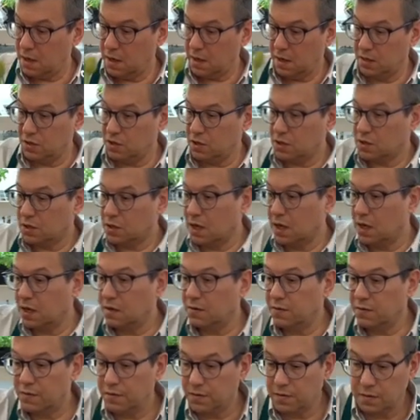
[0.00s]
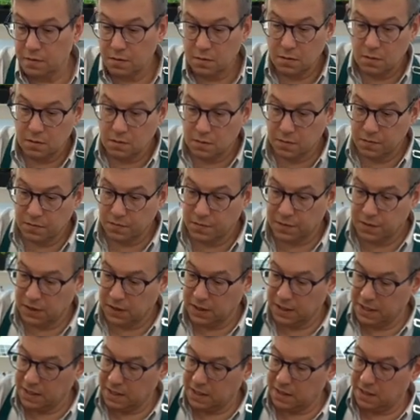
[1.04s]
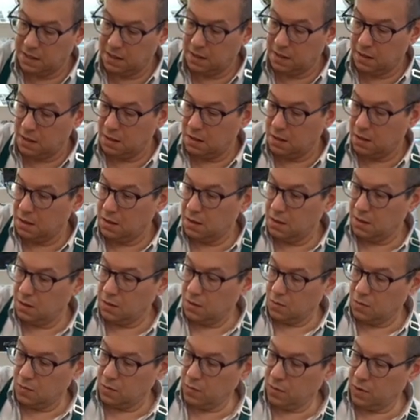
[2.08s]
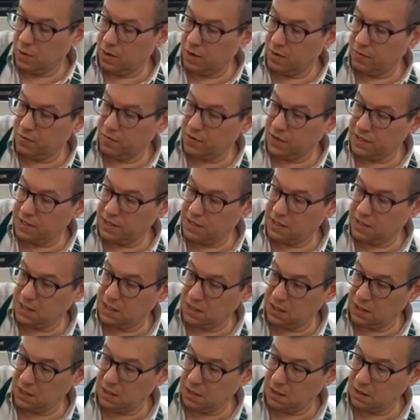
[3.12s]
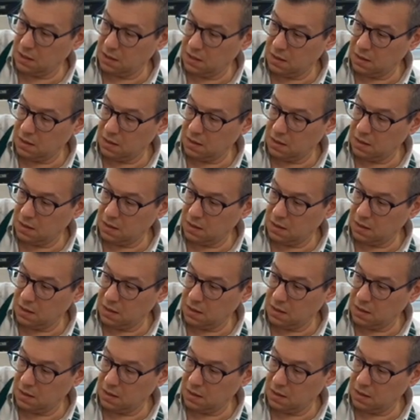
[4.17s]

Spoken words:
and just kind of filling in wherever I see